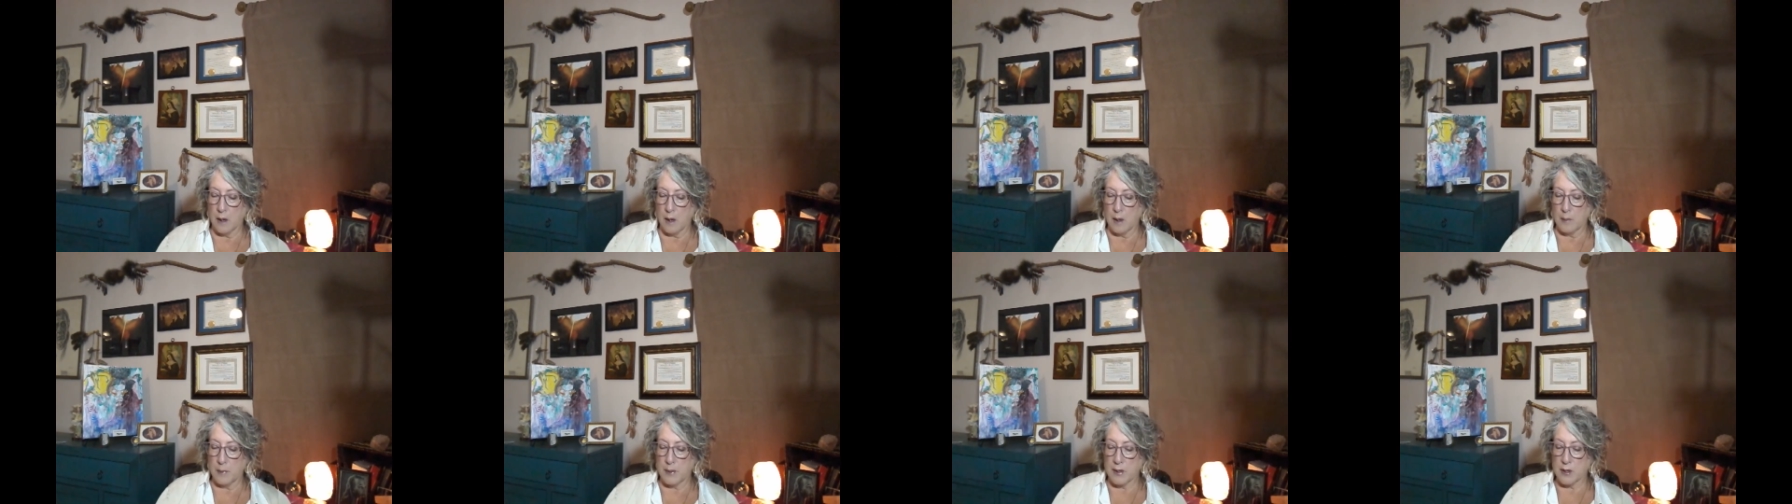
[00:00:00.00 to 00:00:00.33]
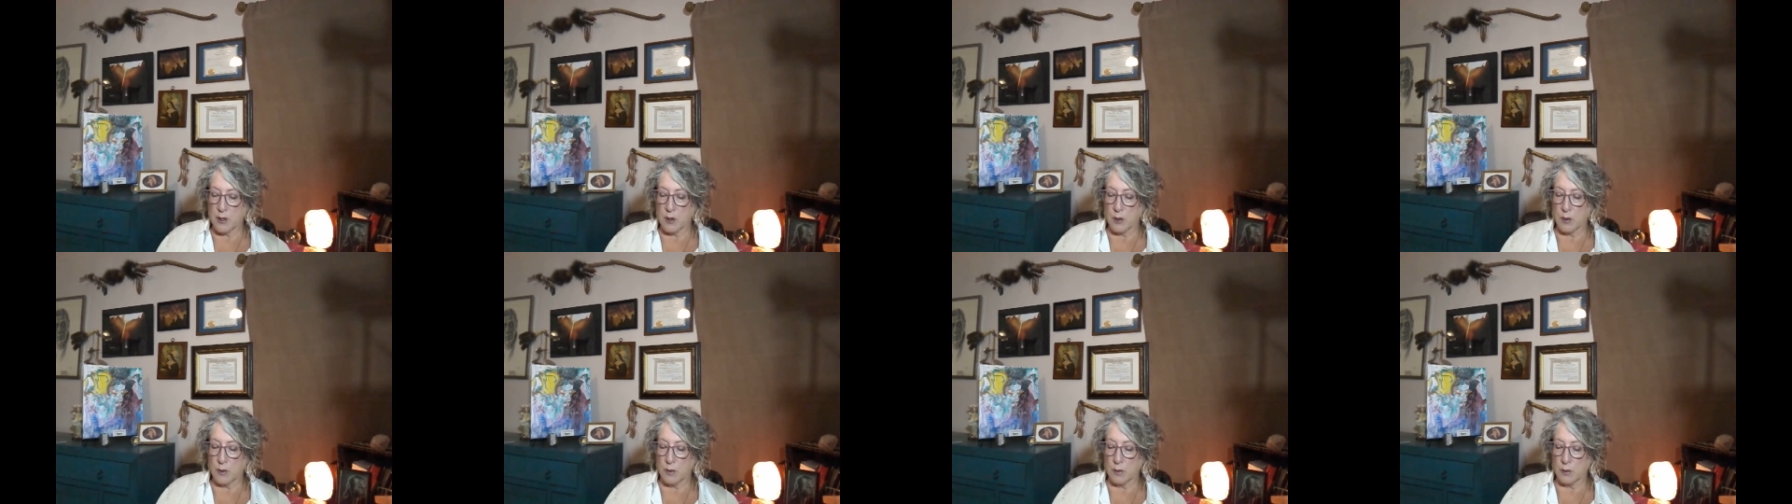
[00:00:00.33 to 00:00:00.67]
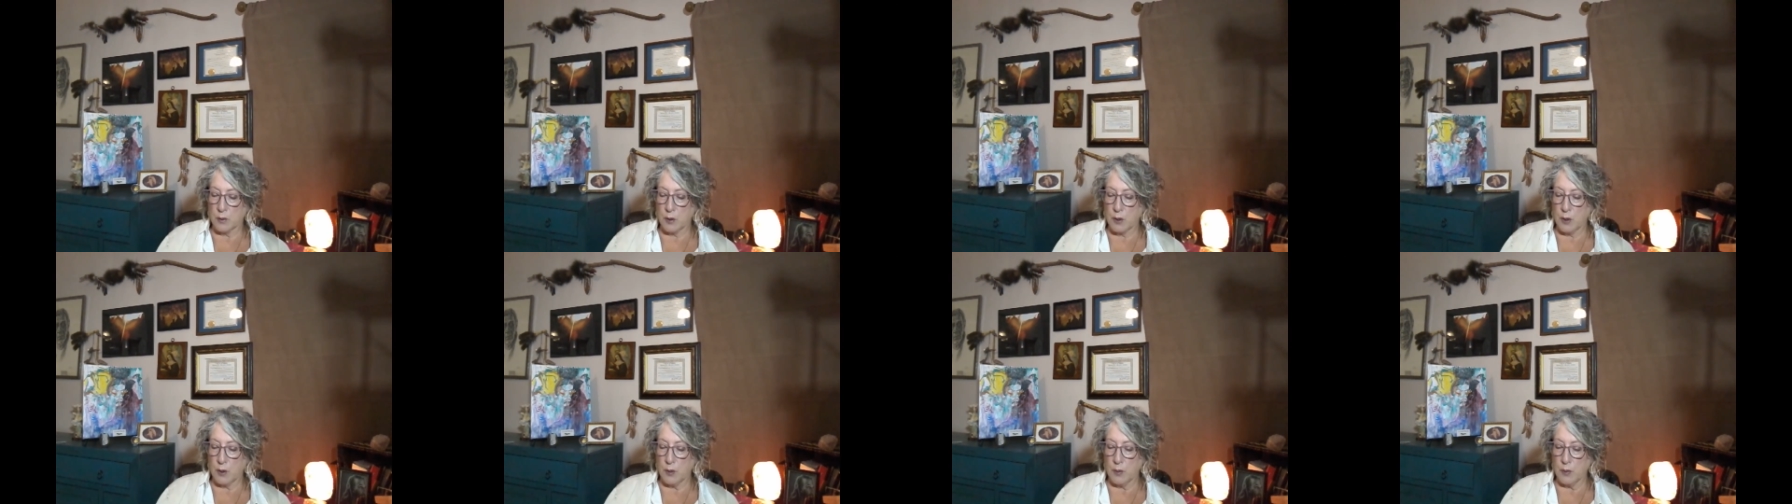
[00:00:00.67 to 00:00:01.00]
I'm eternal
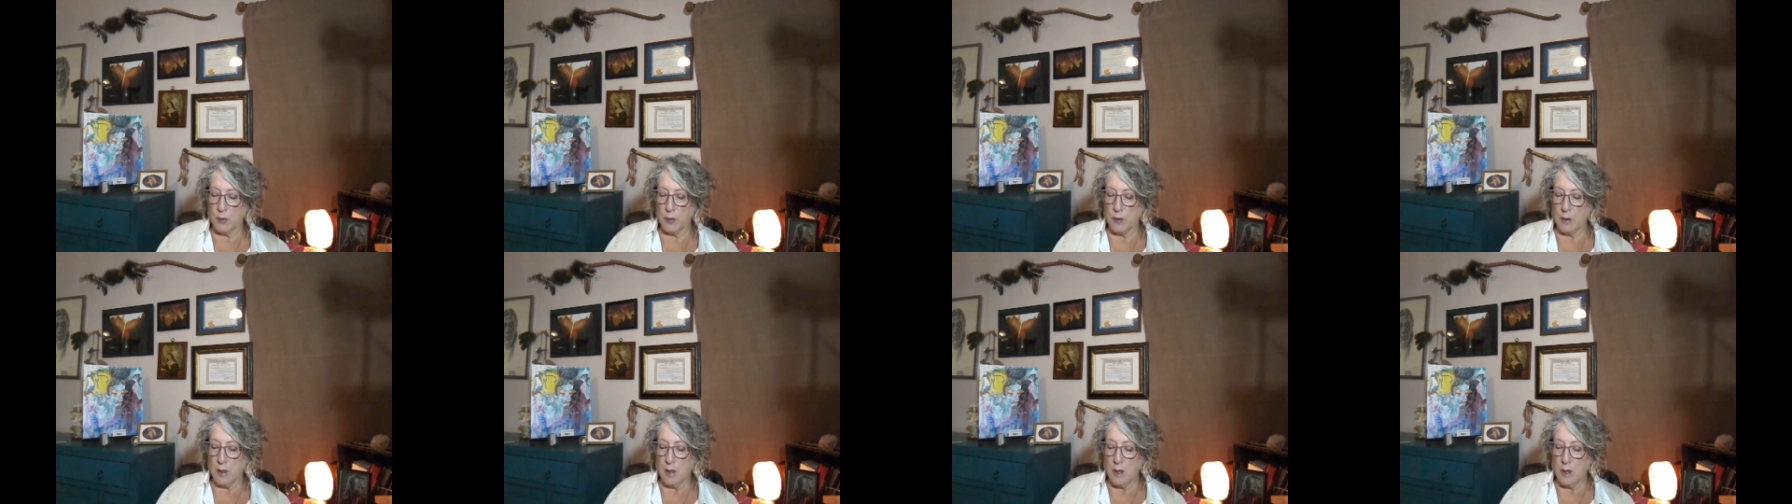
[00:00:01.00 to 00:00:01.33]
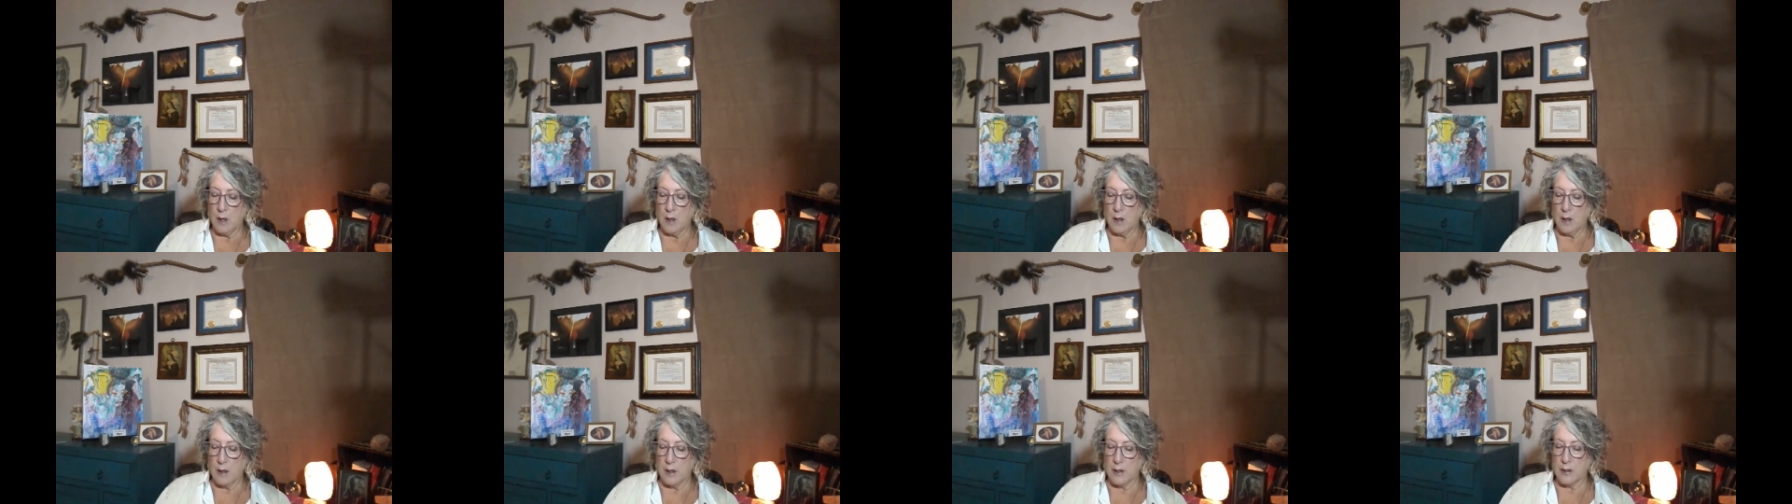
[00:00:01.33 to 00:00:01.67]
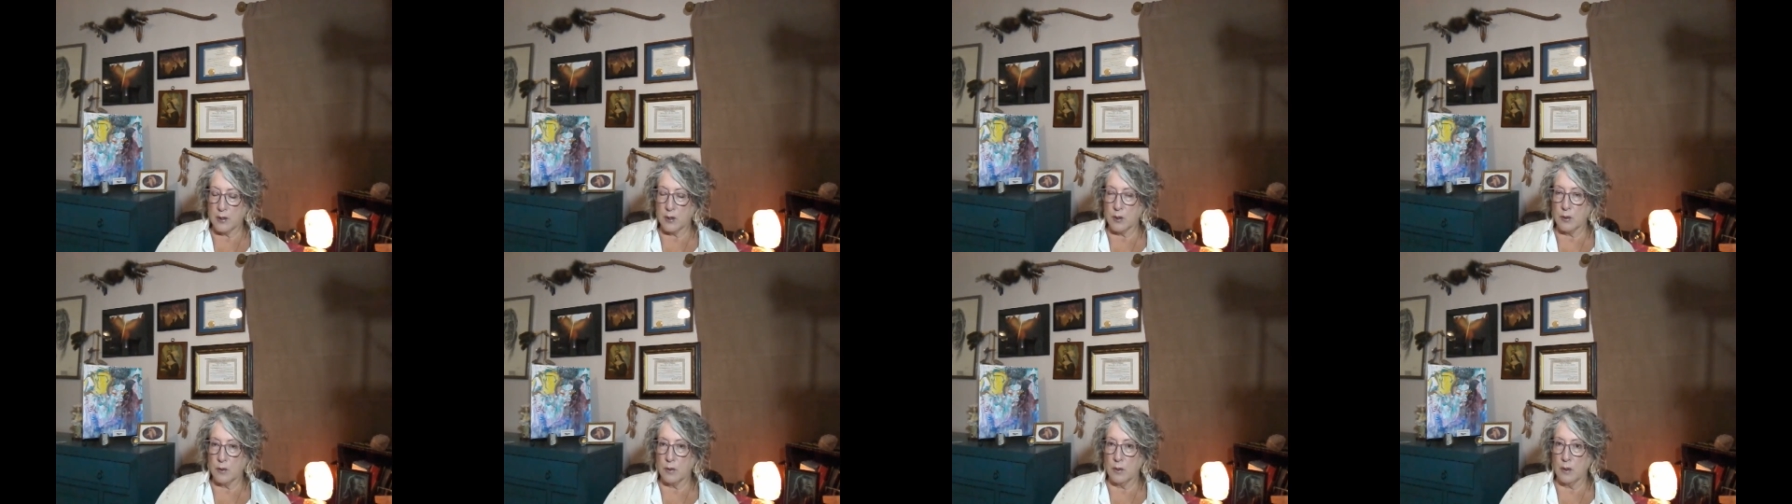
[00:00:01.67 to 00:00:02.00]
youth,
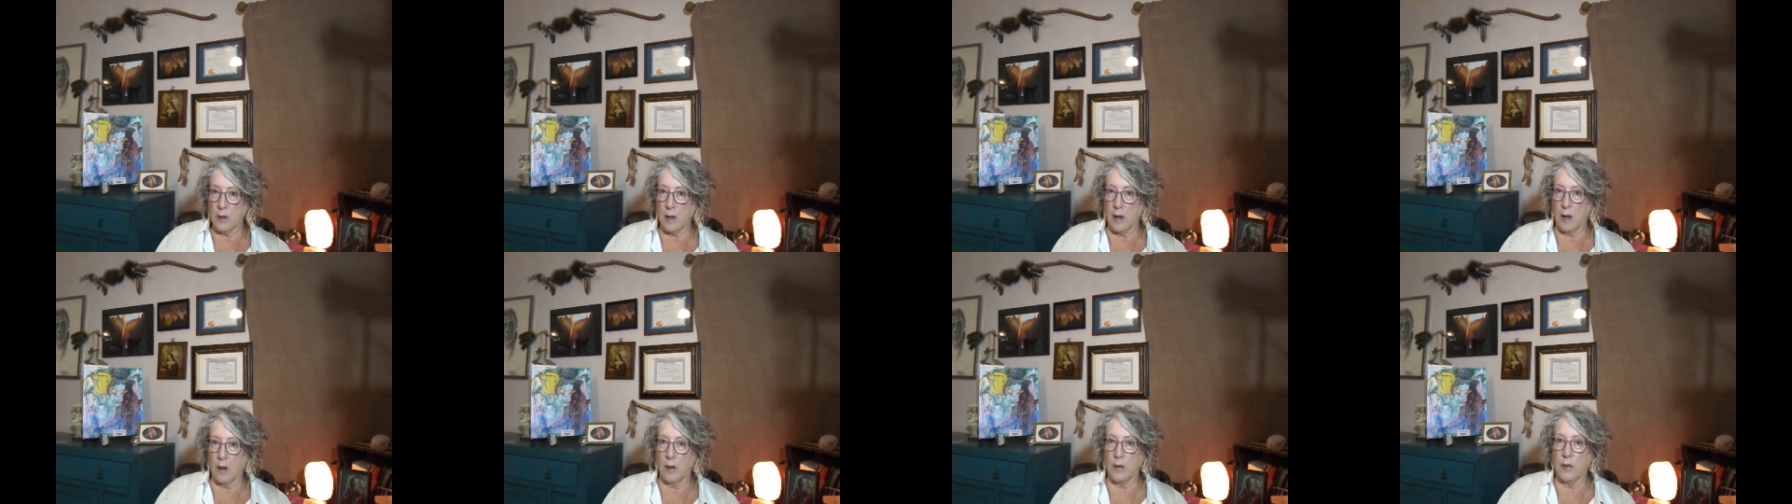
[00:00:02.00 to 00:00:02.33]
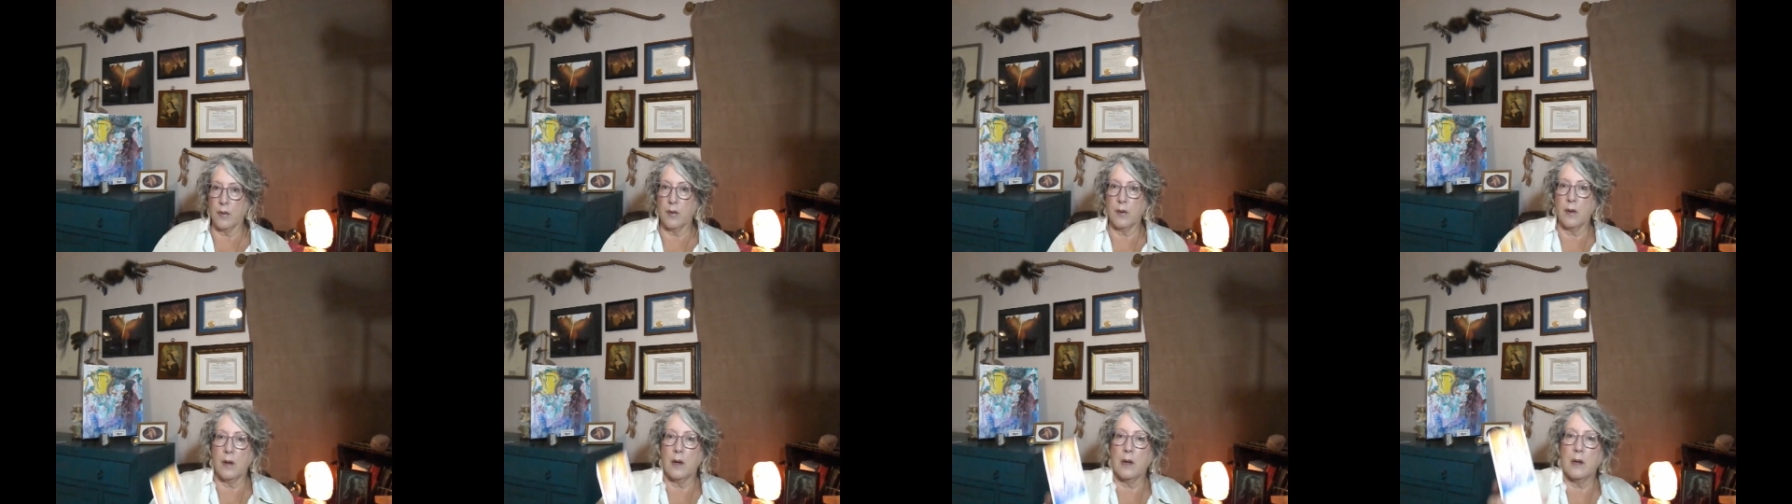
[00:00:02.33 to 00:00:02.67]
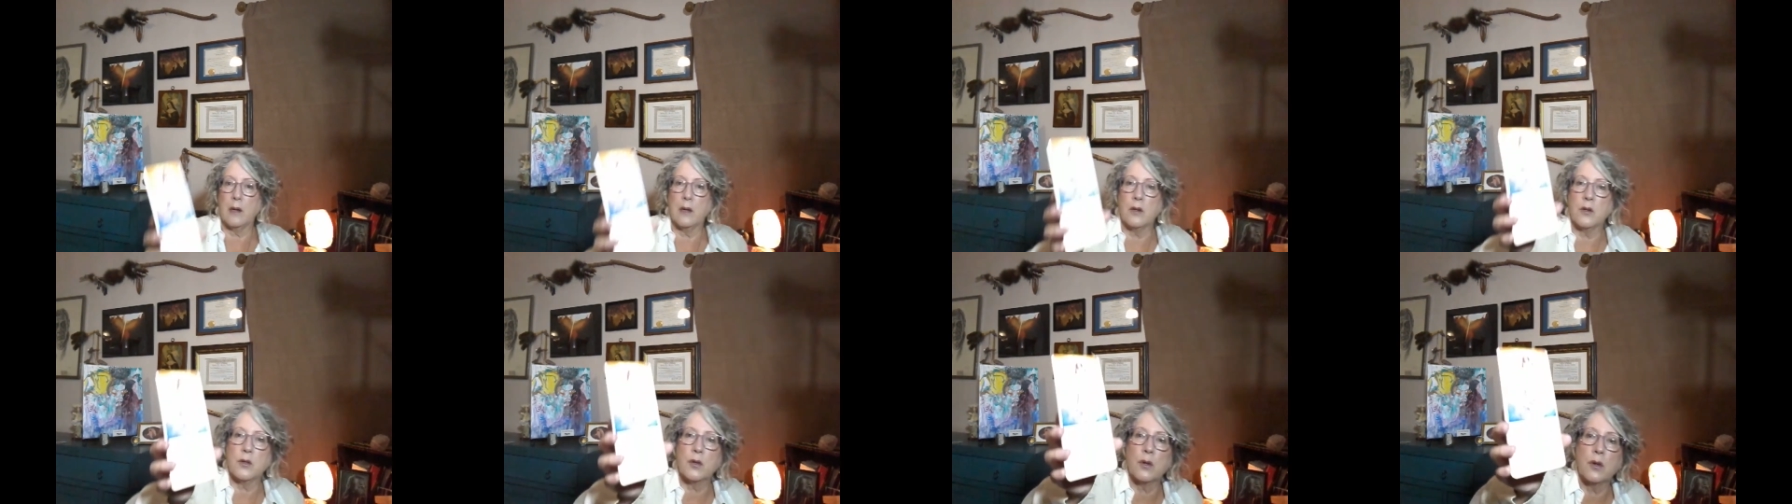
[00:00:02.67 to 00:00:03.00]
eternal health, and
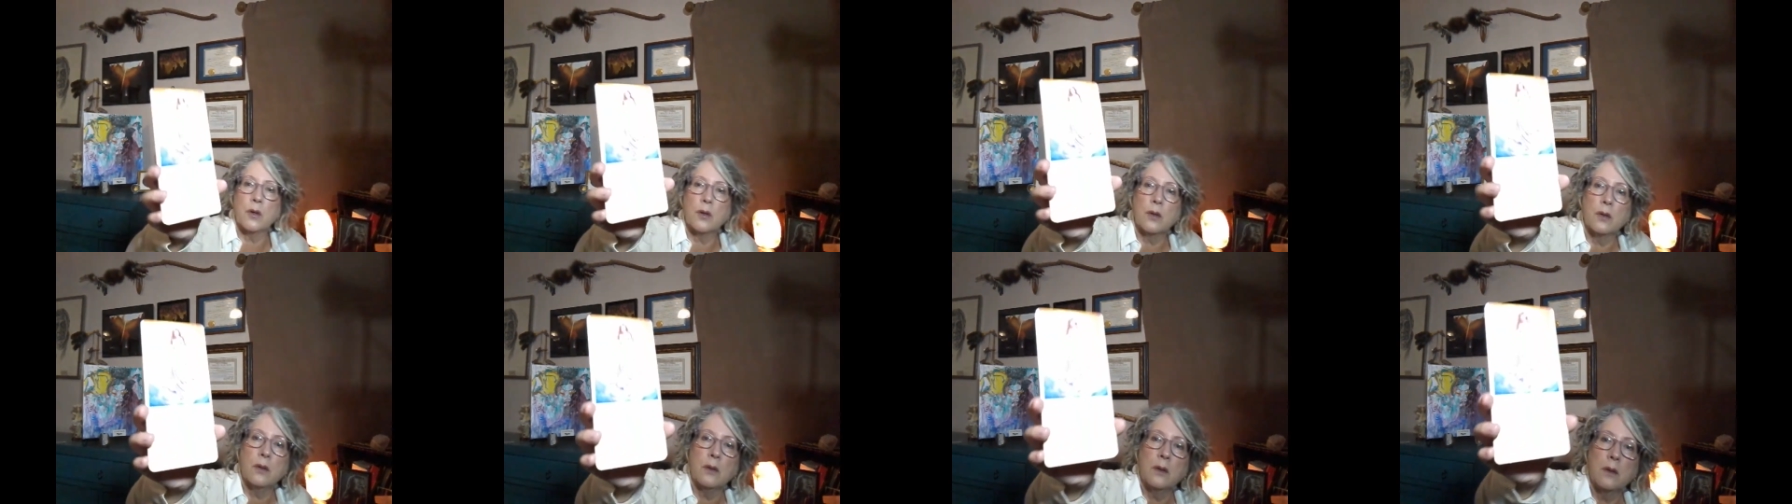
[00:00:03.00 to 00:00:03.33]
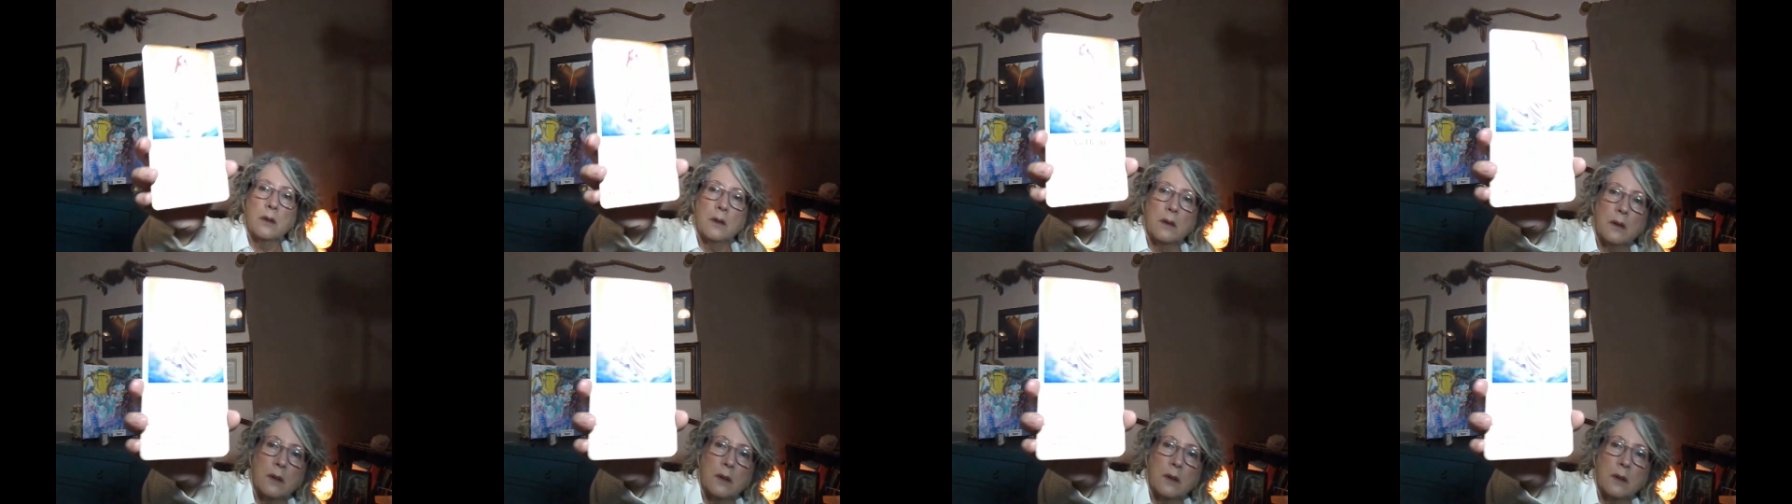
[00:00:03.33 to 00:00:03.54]
eternal